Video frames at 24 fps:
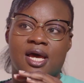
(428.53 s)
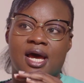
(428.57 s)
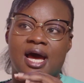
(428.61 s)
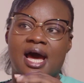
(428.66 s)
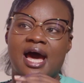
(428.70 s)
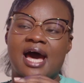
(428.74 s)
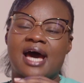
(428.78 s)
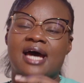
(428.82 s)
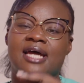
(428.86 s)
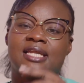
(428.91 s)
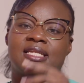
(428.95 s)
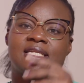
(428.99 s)

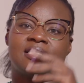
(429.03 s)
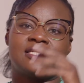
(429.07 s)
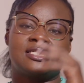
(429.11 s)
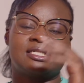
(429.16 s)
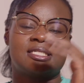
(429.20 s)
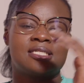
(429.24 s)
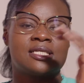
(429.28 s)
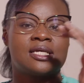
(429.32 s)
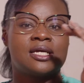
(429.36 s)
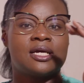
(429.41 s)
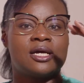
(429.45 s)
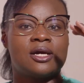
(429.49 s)
and
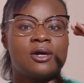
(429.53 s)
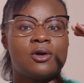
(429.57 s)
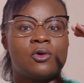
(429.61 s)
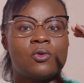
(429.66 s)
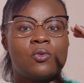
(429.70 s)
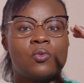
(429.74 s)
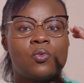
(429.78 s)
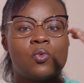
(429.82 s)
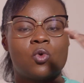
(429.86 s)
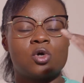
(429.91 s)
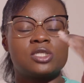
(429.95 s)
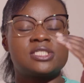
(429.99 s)

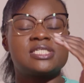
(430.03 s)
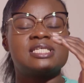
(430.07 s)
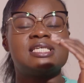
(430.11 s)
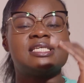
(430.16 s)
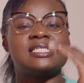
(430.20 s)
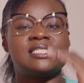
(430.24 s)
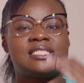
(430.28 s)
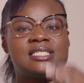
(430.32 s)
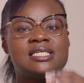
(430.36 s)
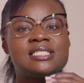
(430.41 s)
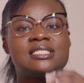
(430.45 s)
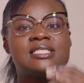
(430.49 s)
what
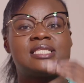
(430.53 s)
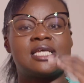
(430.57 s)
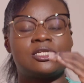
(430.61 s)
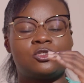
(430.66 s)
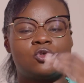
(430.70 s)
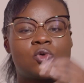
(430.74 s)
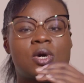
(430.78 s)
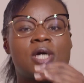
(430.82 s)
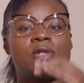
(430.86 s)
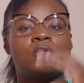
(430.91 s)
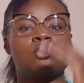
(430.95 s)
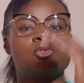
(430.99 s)
is it that you
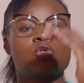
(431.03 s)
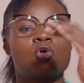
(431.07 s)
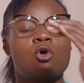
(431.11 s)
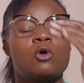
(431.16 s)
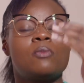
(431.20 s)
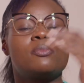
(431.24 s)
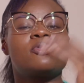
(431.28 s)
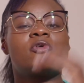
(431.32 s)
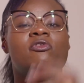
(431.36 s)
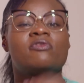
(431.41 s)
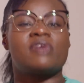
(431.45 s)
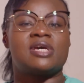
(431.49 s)
cannot
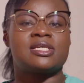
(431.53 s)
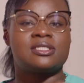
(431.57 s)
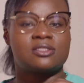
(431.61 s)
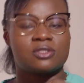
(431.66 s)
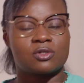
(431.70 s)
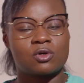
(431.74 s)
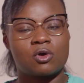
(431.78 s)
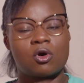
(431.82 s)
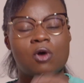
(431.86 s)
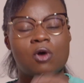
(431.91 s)
compromise